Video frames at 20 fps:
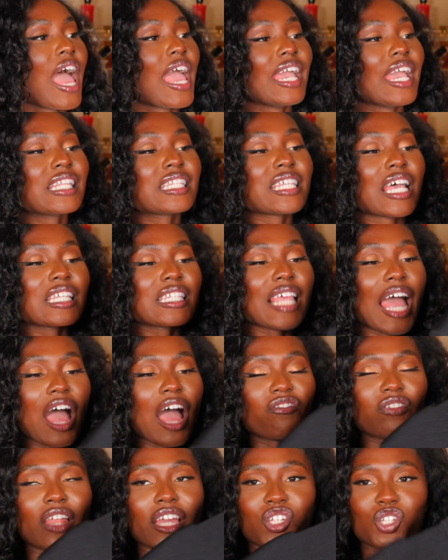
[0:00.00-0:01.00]
It does
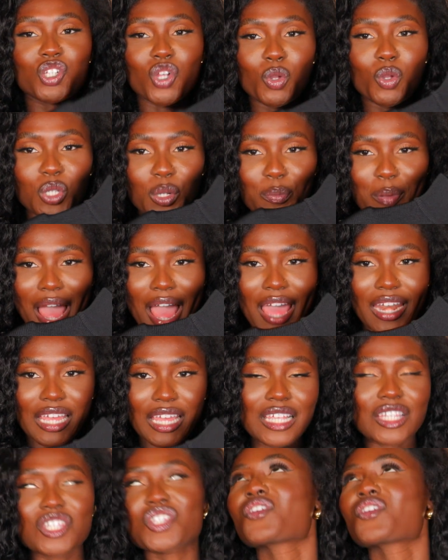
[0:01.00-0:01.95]
have like shoulder padding,